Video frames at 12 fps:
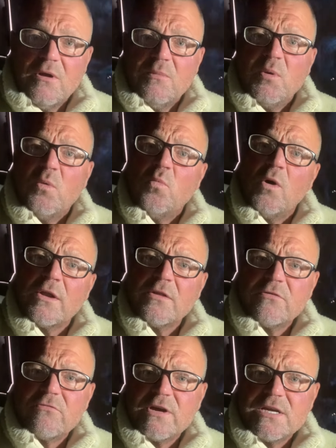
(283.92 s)
But one of
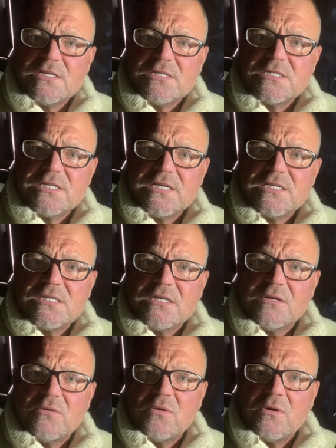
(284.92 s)
the reasons is
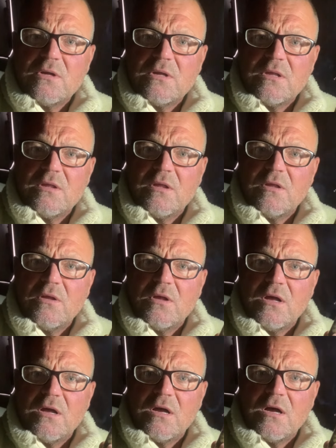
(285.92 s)

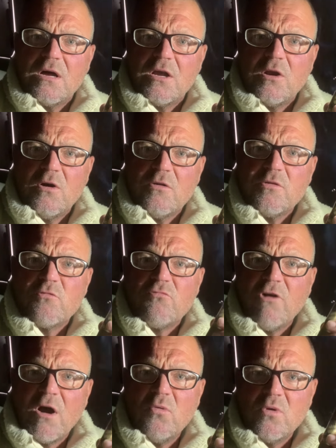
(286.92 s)
a lot of the
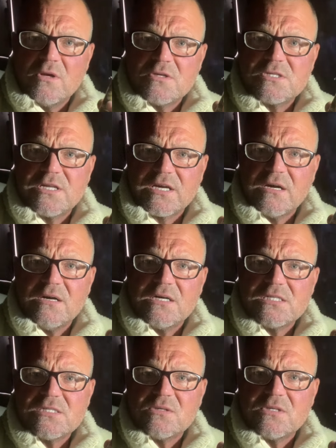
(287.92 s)
rollers, the
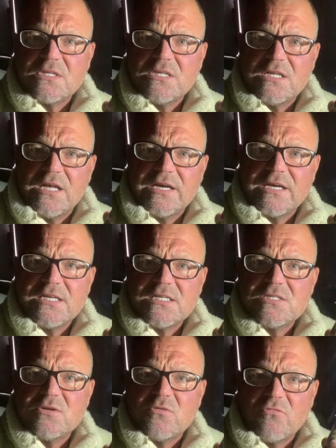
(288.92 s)
guys and ladies
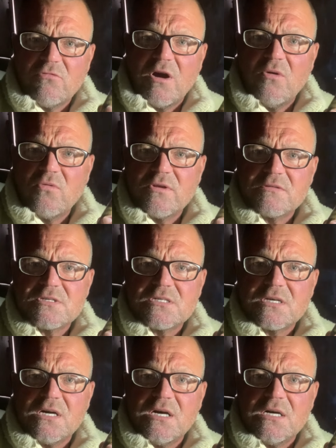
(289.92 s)
that rolled at
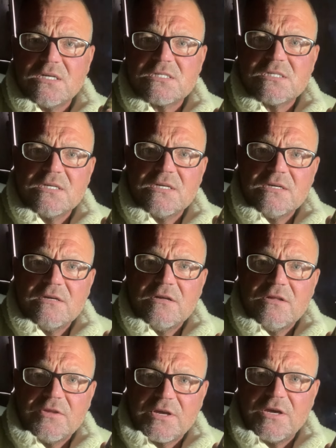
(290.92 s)
cigars,
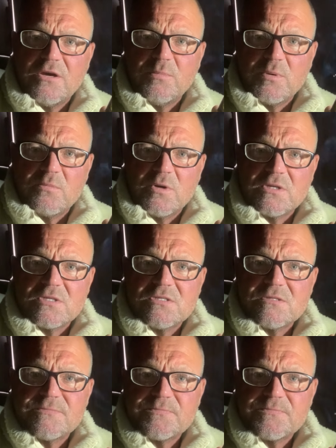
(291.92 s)
the Cuban ones,